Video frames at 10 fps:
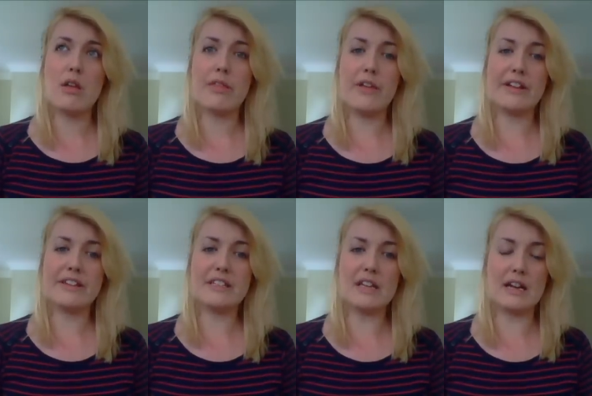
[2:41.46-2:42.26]

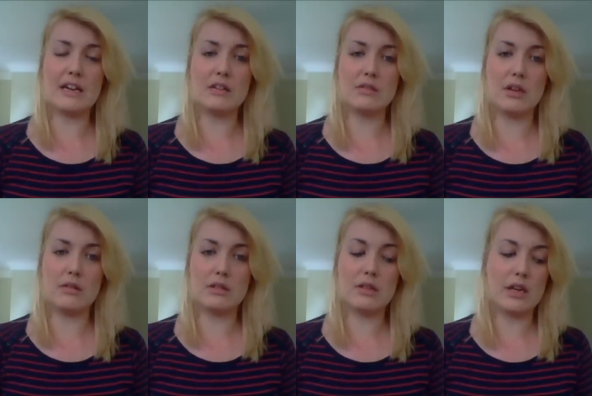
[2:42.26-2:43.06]
30 seconds, I
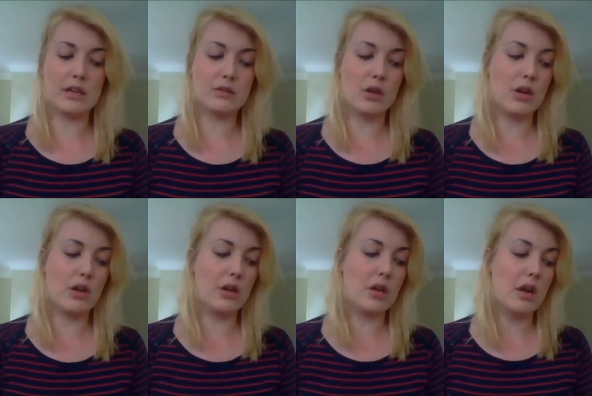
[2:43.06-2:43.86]
would say.
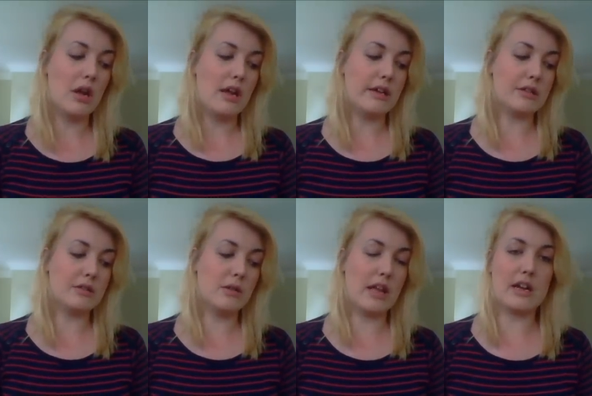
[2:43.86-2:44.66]
So it's
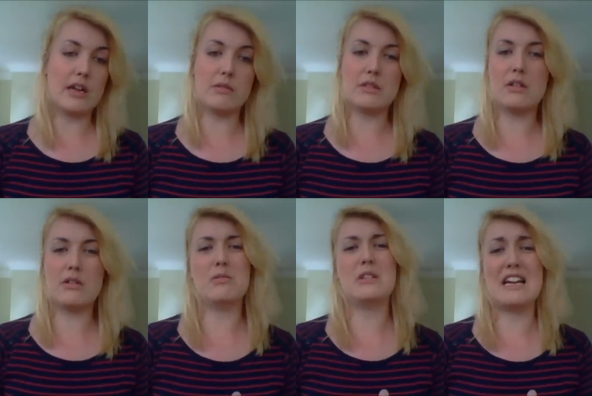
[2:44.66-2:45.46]
not like other ones that
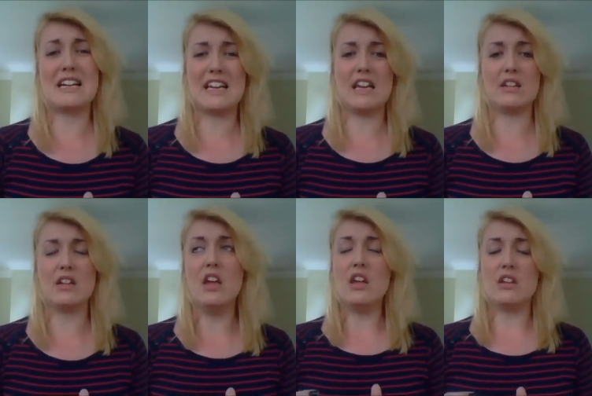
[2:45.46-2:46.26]
are all tacky and
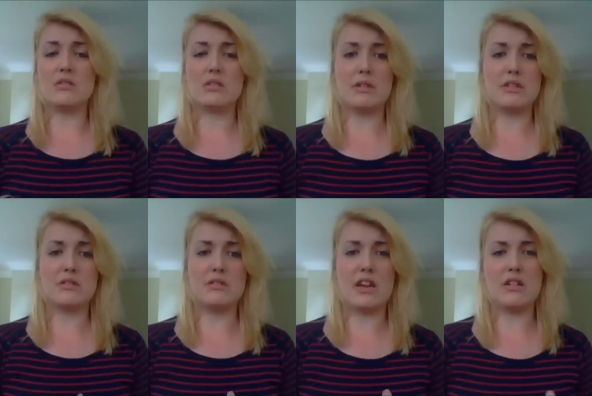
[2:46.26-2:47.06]
you'll smudge
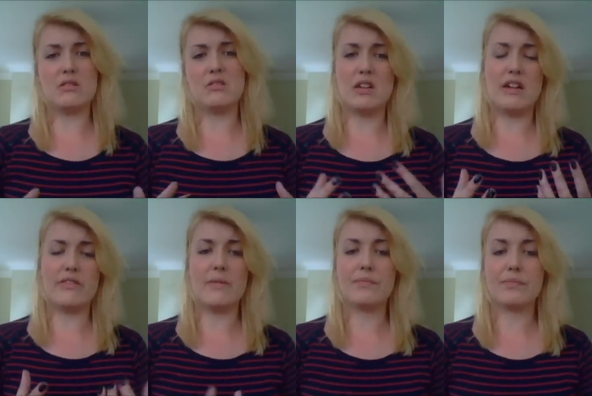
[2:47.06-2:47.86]
your nails or
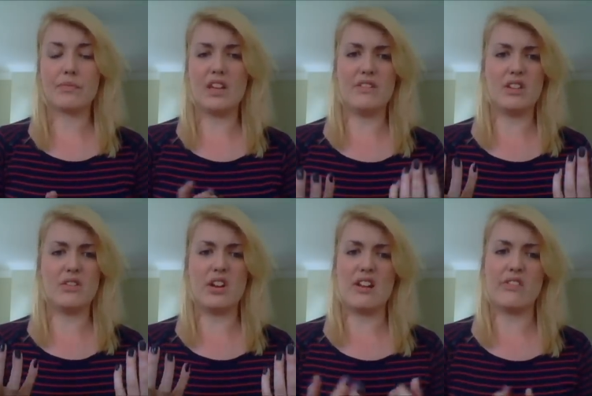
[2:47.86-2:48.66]
whatever, even
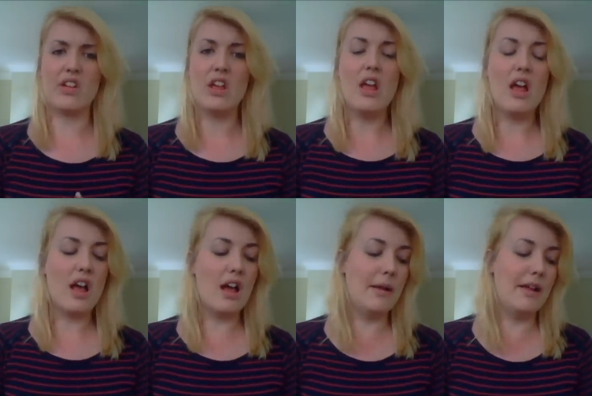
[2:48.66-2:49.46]
though I
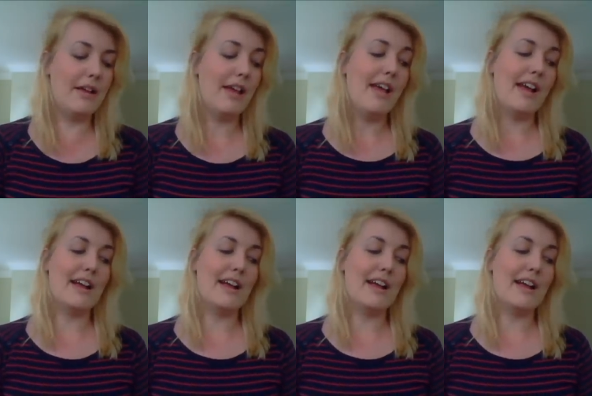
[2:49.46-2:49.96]
have.